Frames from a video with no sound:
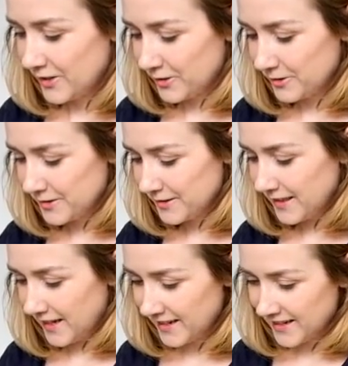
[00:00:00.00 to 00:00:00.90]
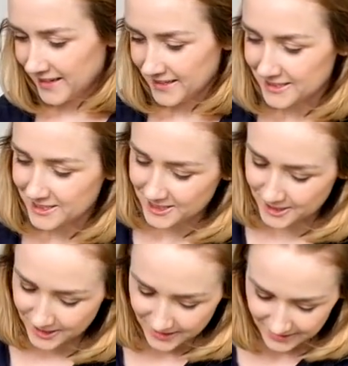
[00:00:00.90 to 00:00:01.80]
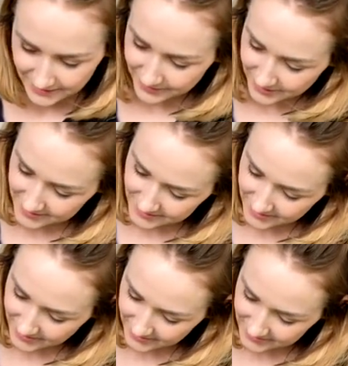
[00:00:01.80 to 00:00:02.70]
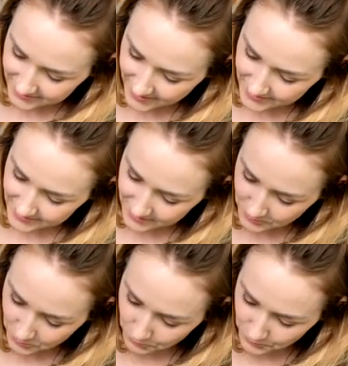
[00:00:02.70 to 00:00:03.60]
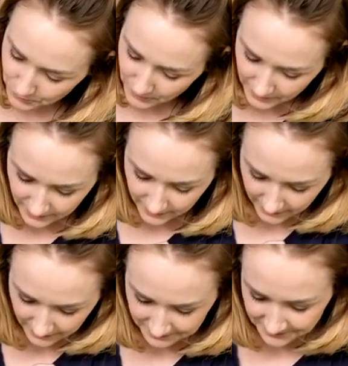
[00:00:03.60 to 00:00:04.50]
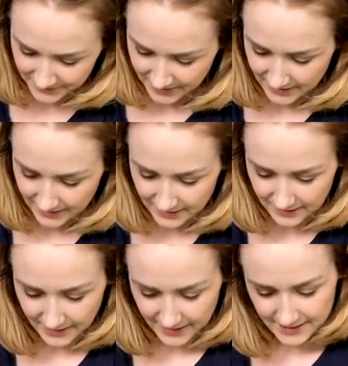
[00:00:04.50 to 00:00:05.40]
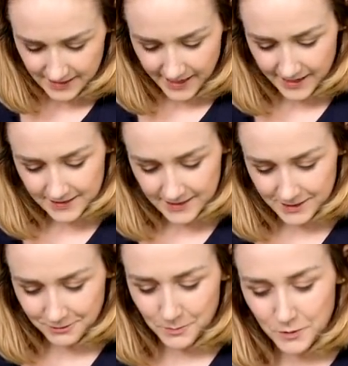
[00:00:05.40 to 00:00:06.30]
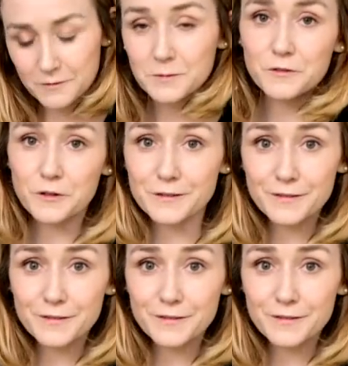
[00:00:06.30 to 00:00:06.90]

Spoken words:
Crew luggage. If you can see, it says crew right there. Little nice tag, says remove before